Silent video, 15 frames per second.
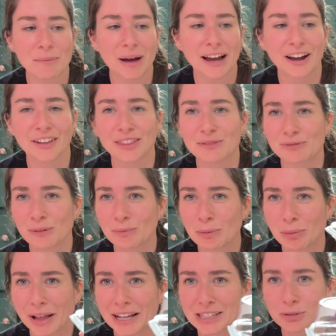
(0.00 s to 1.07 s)
I got them from the
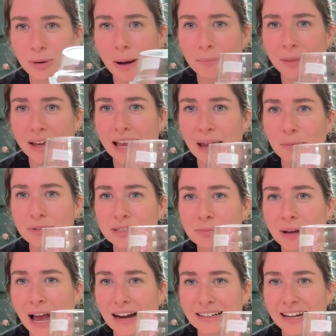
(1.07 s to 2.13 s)
plant swap. They came with some
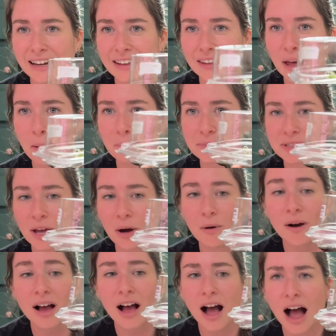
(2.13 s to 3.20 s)
cacti in them. So
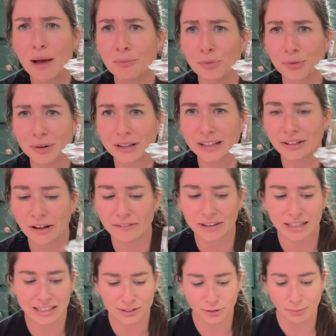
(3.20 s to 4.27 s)
I'm really loving
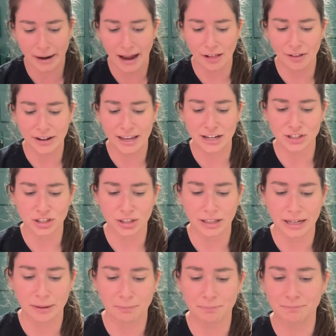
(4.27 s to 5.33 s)
these for my alocasia,
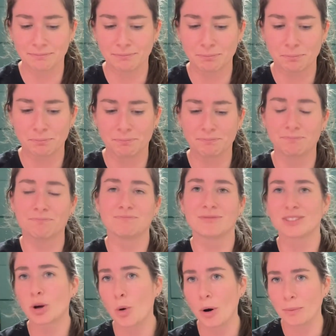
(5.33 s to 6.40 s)
like
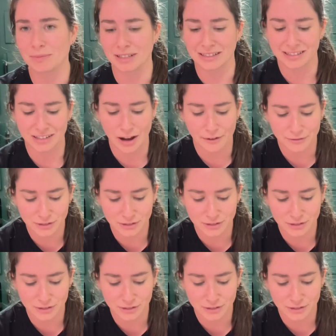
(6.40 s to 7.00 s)
corms and stuff.